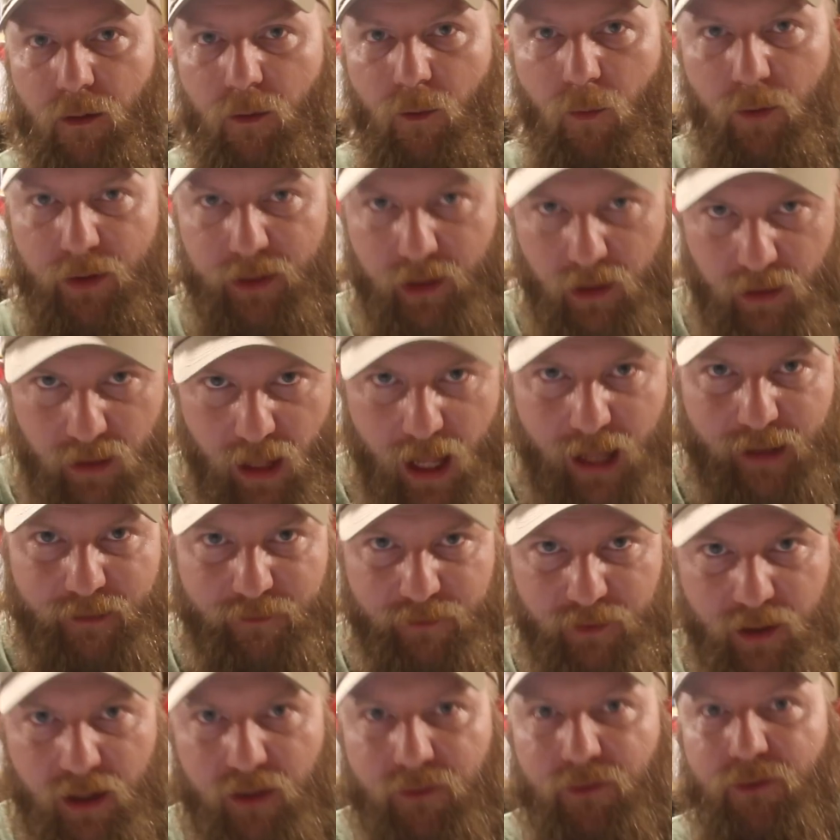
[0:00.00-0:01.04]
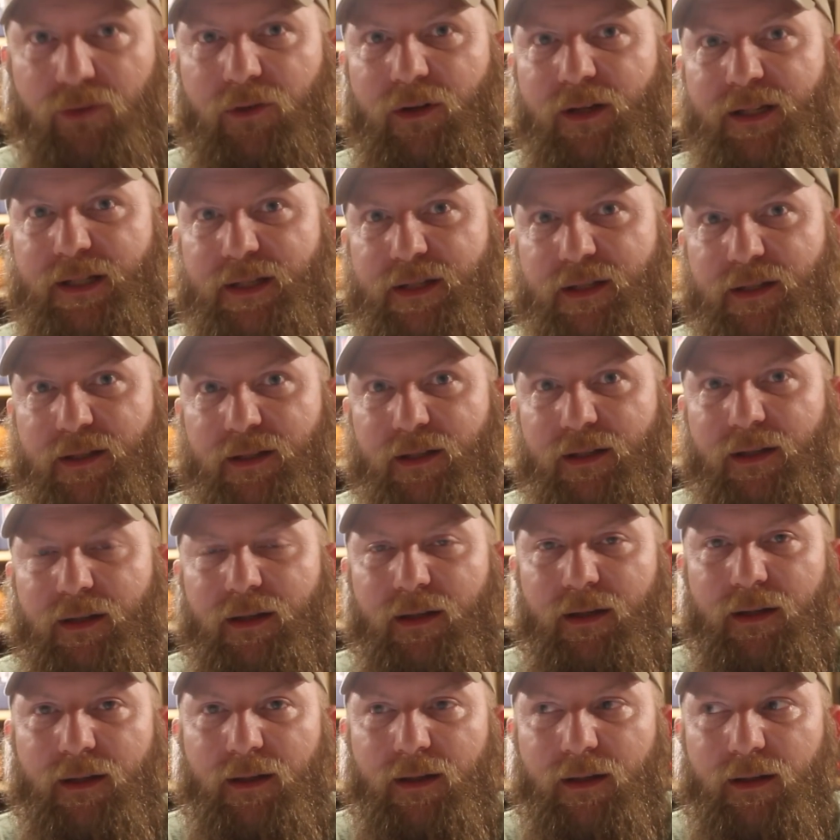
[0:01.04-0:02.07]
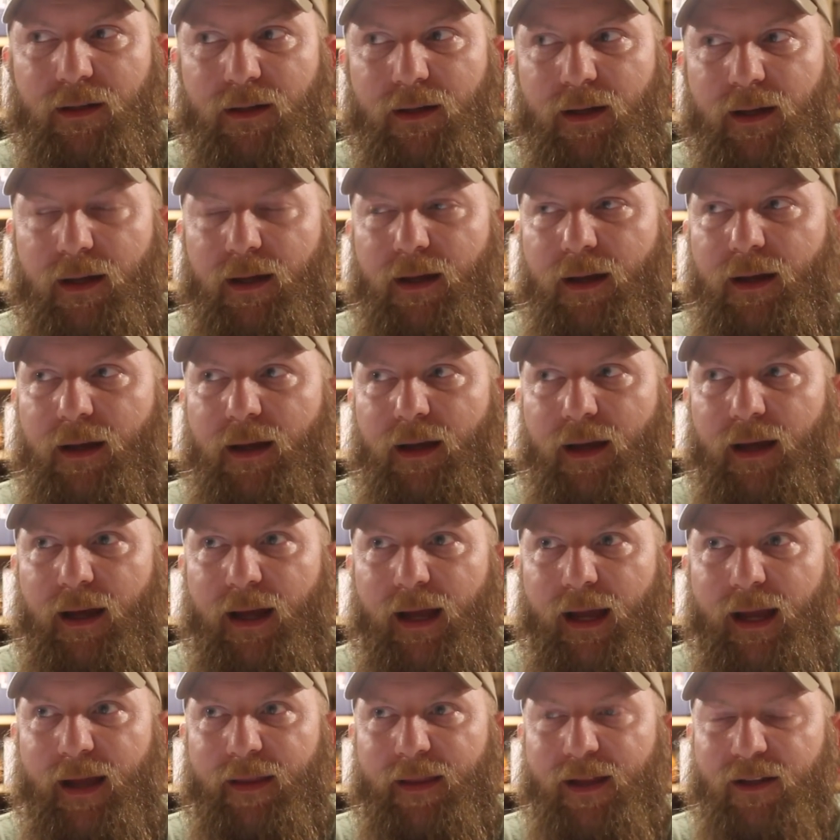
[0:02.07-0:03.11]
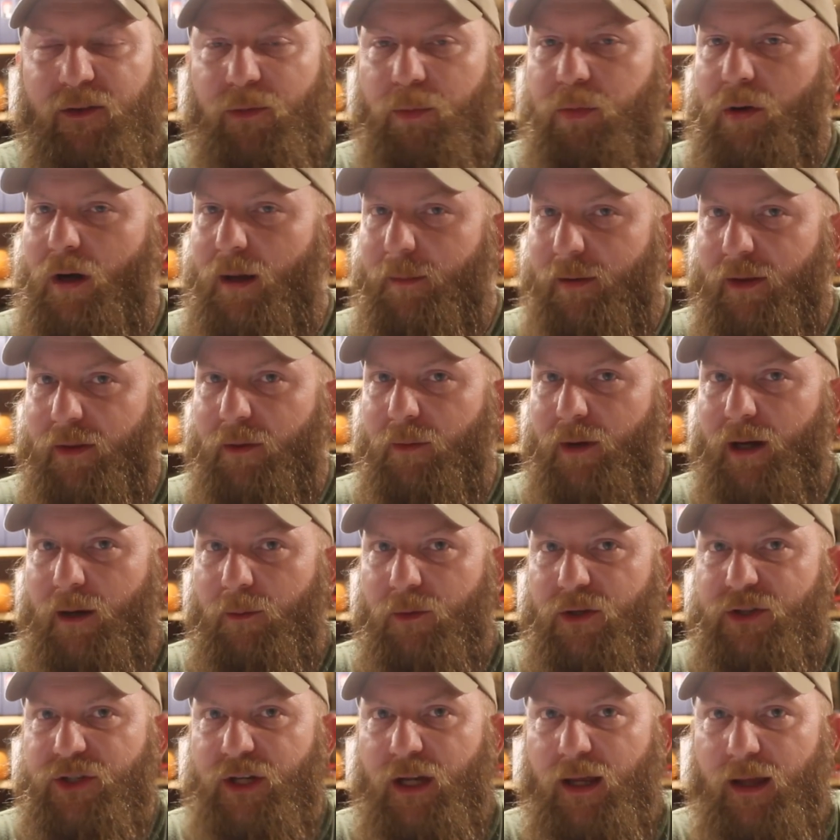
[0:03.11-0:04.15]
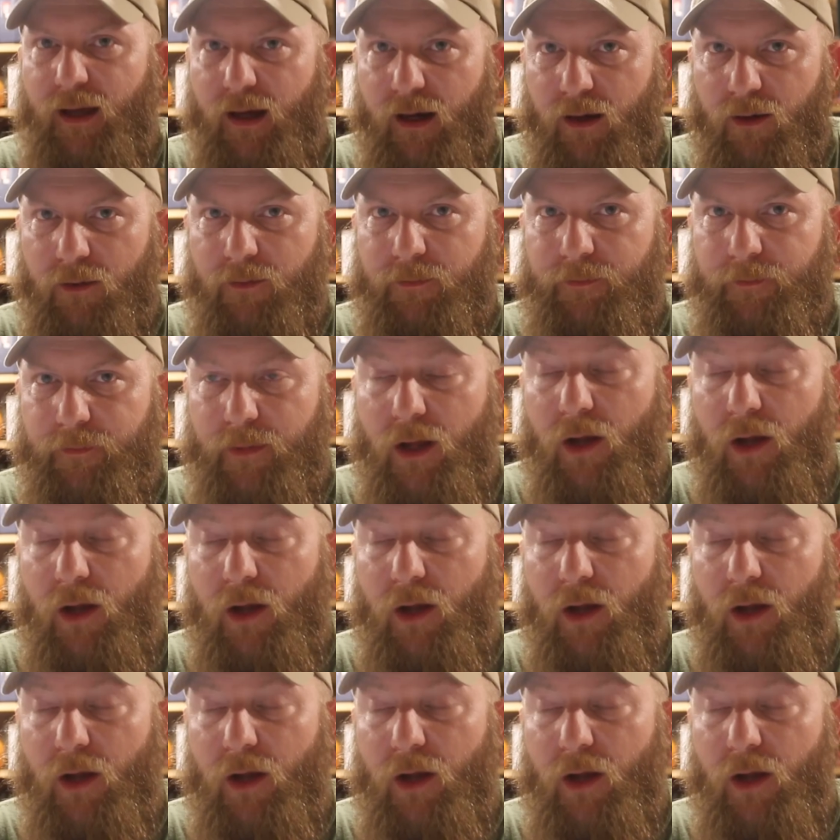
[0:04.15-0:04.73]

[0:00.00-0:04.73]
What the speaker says: with a lot of countries, and that's probably the route we should go.